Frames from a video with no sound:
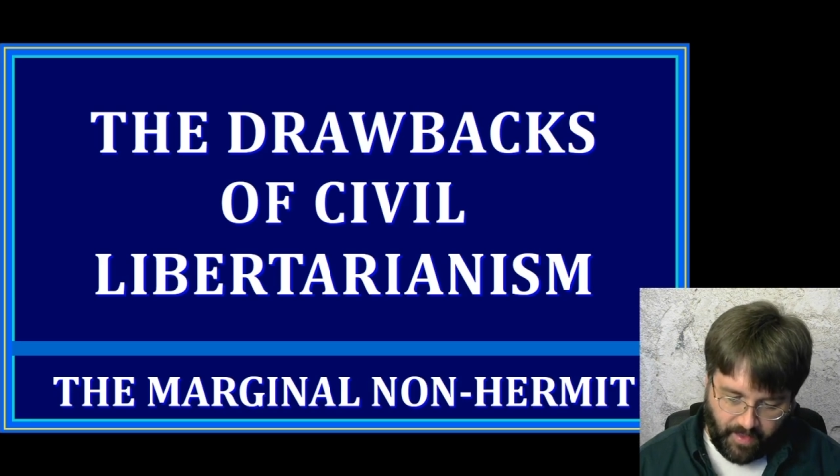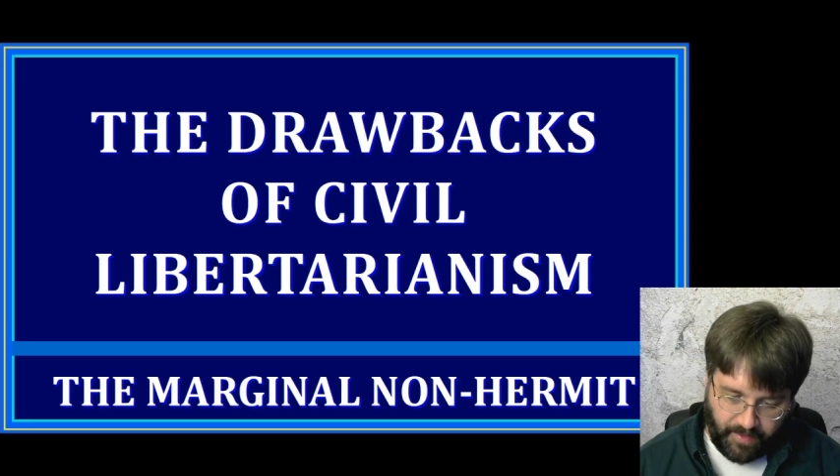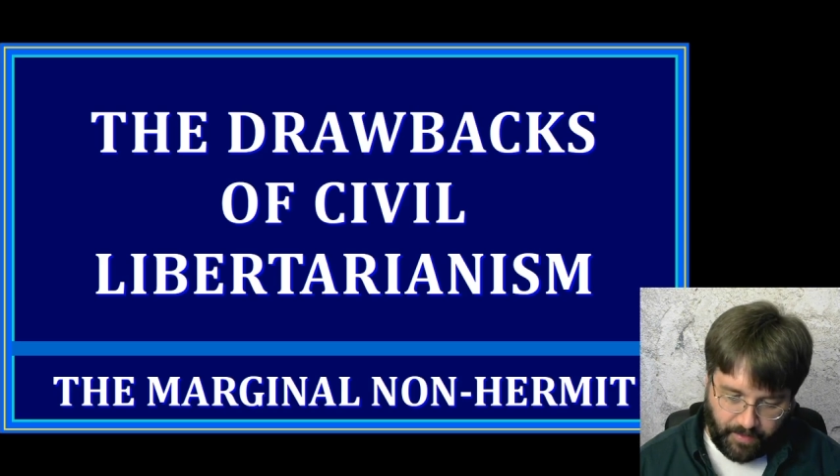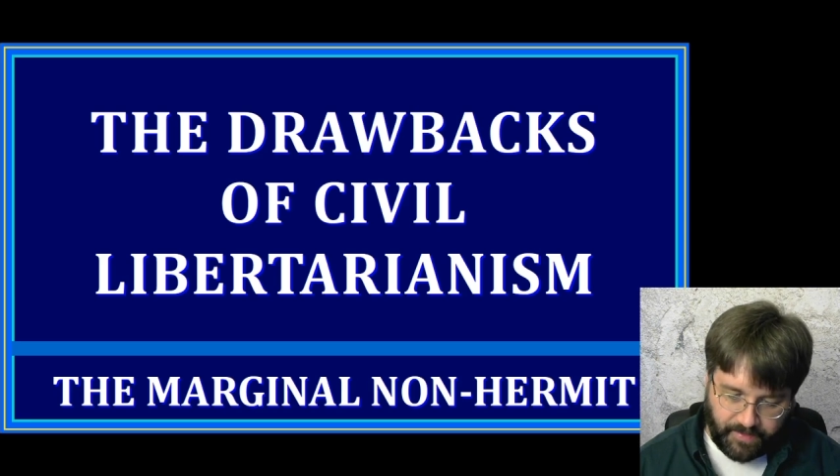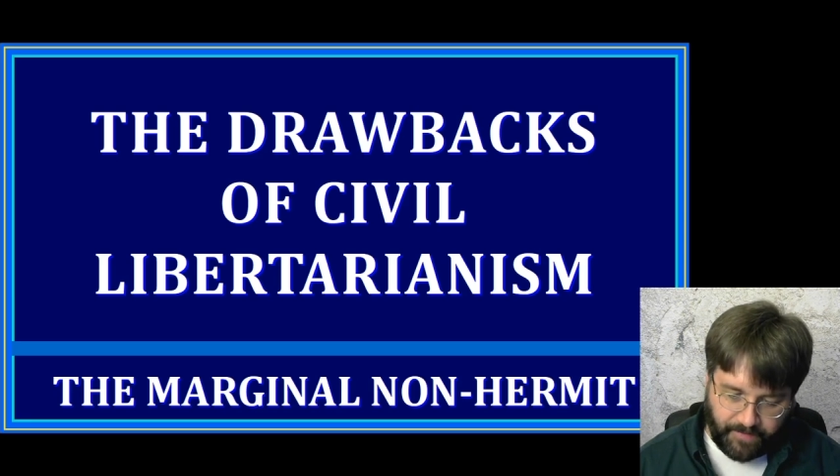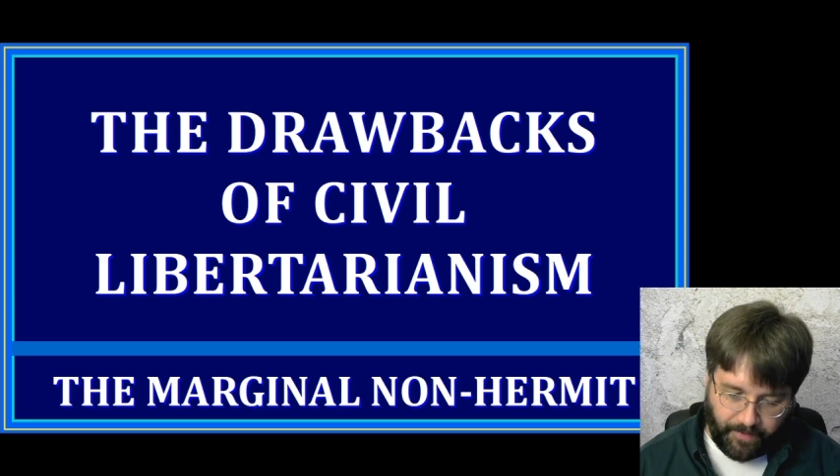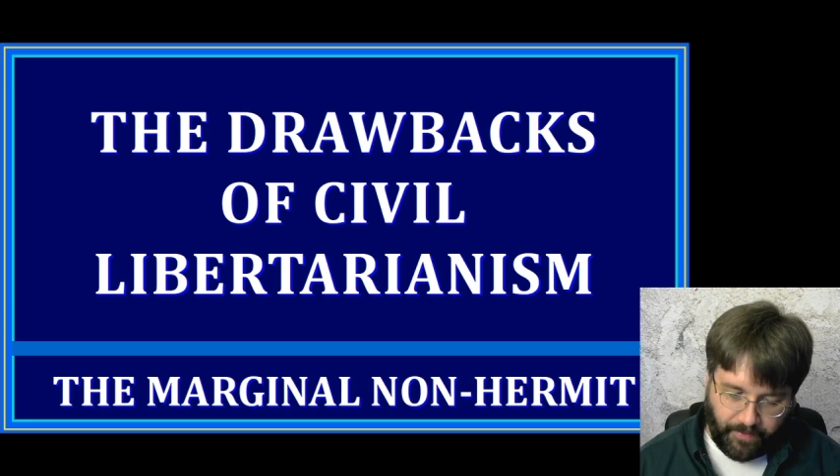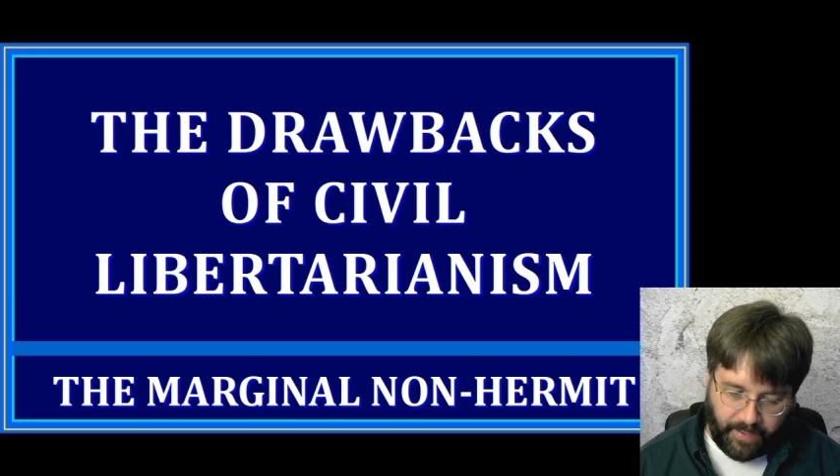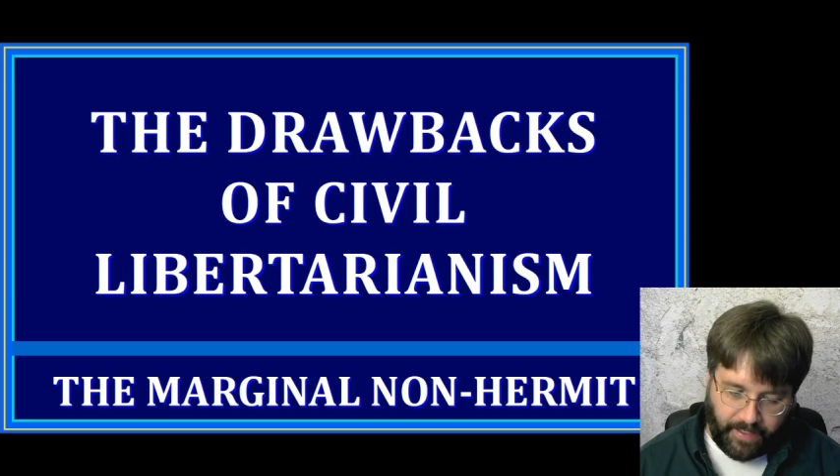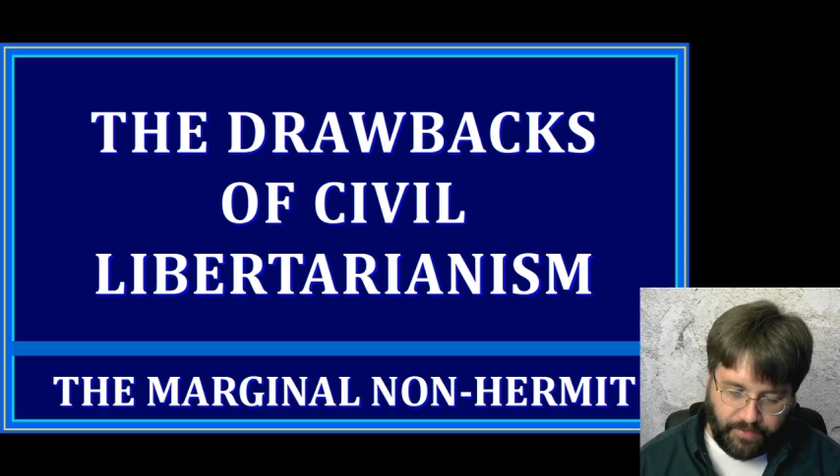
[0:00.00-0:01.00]
there was a
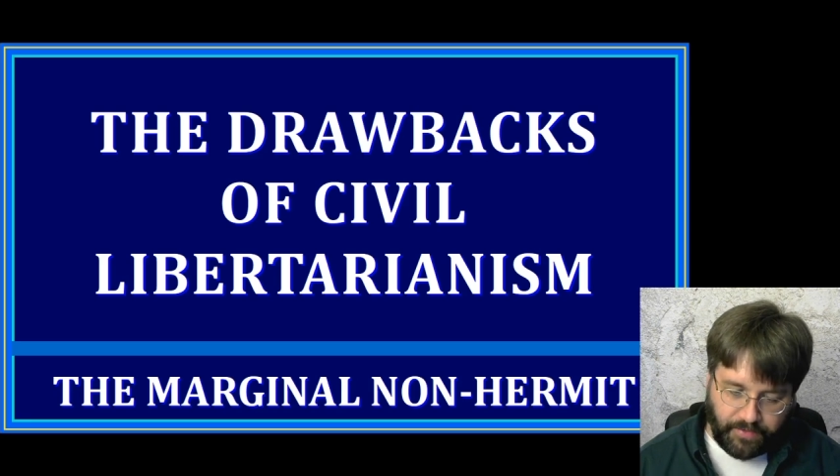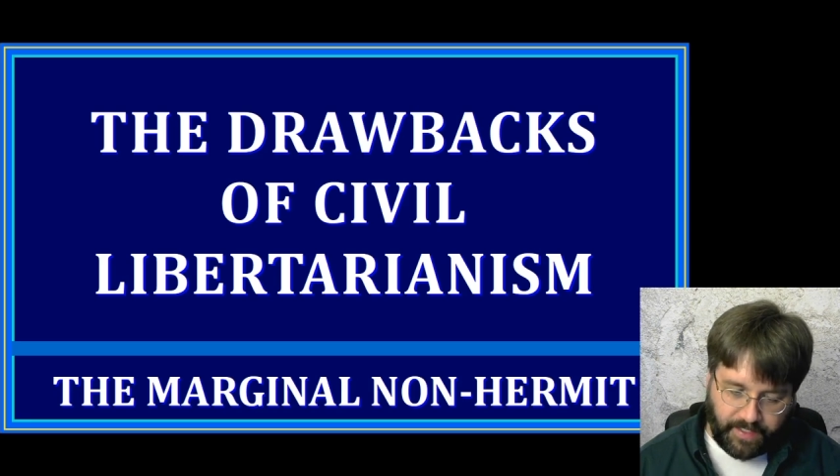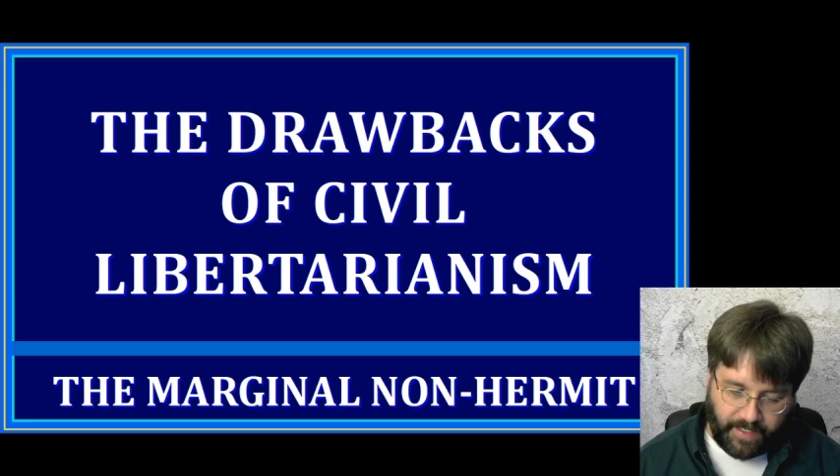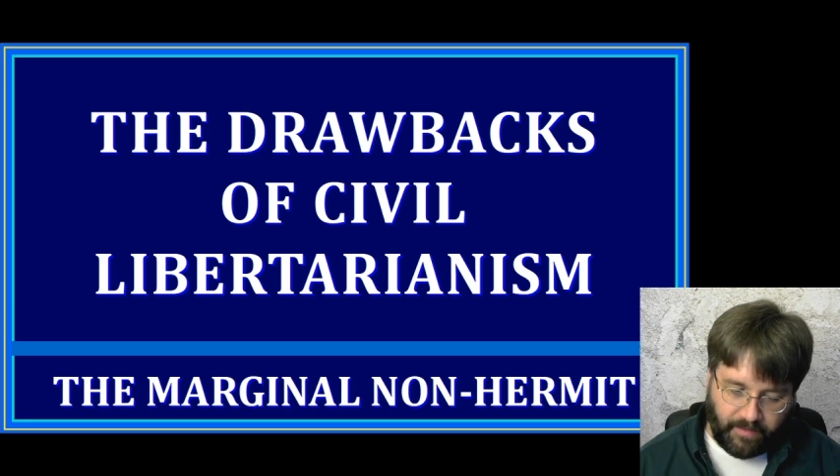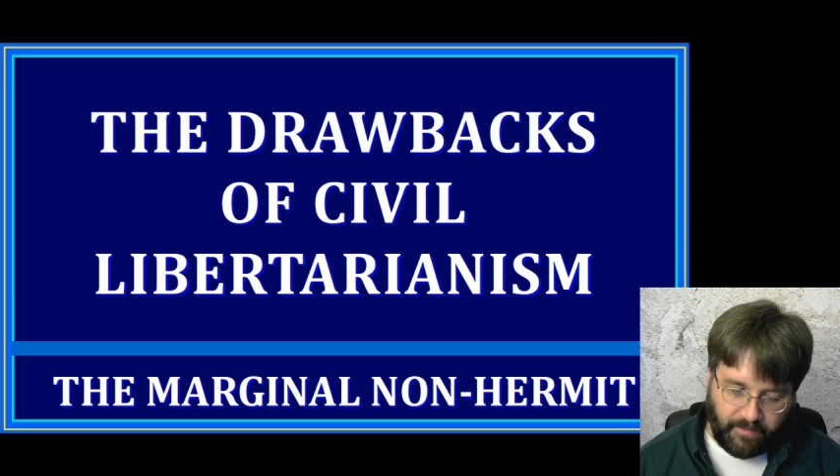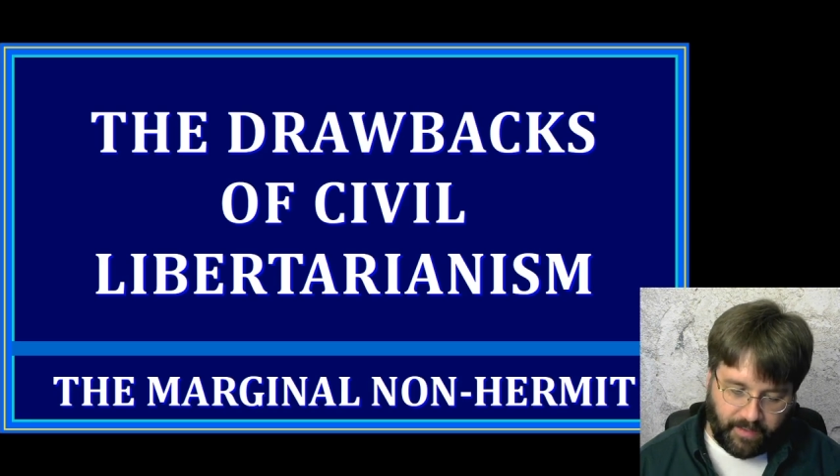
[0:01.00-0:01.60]
very interesting